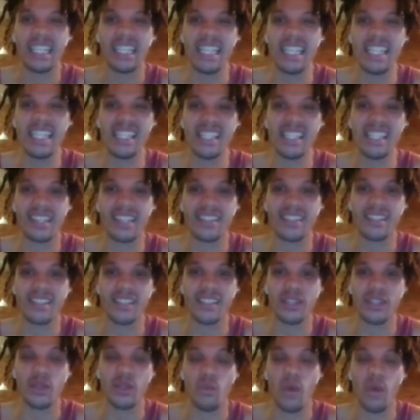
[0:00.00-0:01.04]
e6, it's
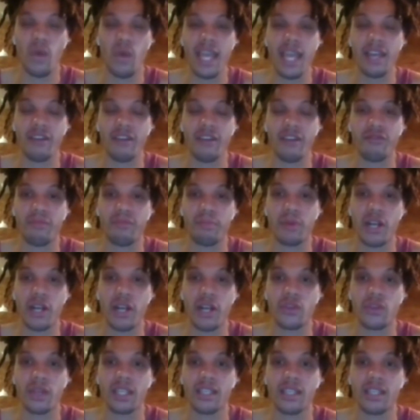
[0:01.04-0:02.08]
in the way of
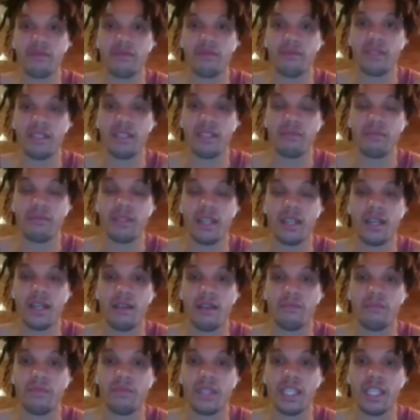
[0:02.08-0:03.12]
pressuring
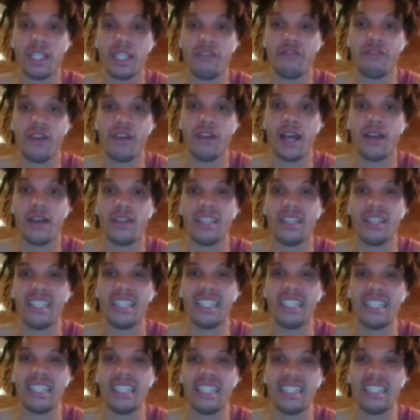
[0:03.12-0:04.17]
the e-file.
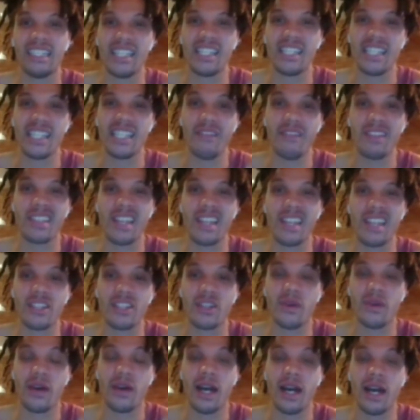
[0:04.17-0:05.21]
d7 is not
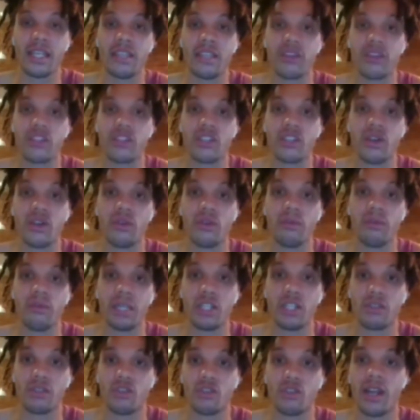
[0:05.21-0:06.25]
so hot either, so
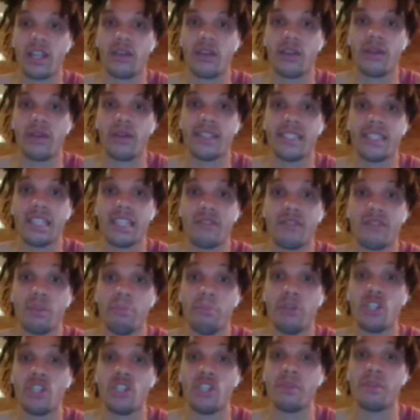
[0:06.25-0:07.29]
because we're trying to go knight d7, so
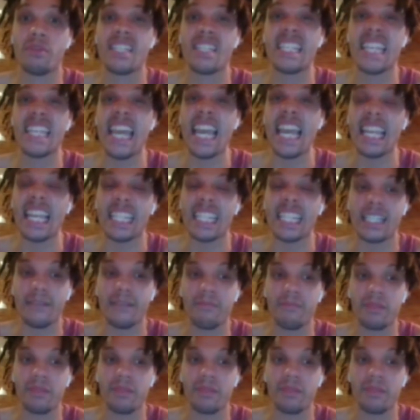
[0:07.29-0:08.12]
bishop c8.